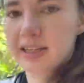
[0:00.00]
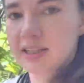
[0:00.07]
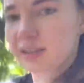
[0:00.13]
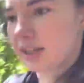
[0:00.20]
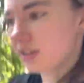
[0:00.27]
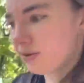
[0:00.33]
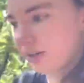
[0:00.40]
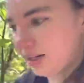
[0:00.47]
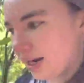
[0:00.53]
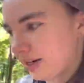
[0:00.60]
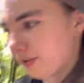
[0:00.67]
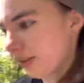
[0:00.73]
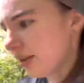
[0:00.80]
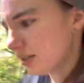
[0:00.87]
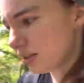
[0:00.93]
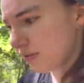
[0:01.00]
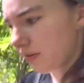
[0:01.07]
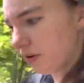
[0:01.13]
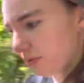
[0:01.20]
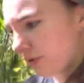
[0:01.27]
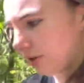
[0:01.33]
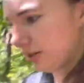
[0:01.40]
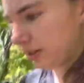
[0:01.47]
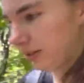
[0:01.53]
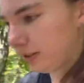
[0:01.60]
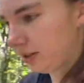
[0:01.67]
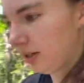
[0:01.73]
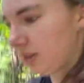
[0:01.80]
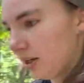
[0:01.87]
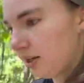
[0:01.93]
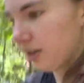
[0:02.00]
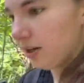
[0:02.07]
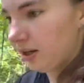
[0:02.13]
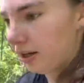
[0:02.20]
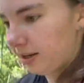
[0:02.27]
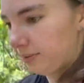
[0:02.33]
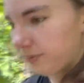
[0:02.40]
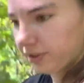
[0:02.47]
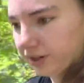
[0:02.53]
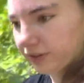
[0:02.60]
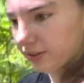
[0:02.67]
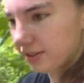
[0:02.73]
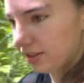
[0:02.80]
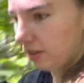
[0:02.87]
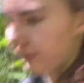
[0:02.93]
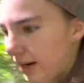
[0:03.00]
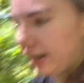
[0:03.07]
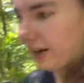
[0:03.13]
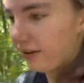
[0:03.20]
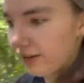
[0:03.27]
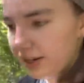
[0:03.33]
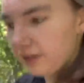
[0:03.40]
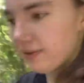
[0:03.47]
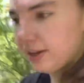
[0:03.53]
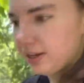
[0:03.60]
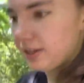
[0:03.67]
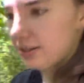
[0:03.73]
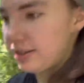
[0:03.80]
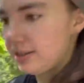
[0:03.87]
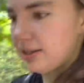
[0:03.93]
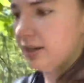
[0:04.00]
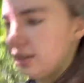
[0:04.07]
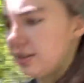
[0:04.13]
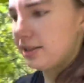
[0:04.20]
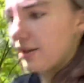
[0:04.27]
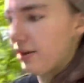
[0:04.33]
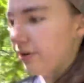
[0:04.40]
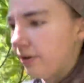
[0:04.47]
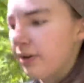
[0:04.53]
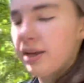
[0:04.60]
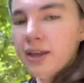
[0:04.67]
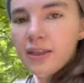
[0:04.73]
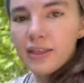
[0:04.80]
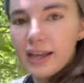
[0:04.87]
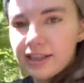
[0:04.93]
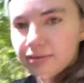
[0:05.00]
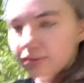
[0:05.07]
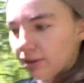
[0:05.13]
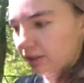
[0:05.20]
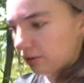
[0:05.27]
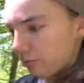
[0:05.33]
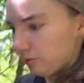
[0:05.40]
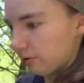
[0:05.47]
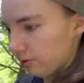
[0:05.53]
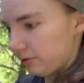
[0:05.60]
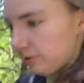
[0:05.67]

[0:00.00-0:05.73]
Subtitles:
They're like, you can hike with us if you want. We're going slow right now anyways. So that's really cool.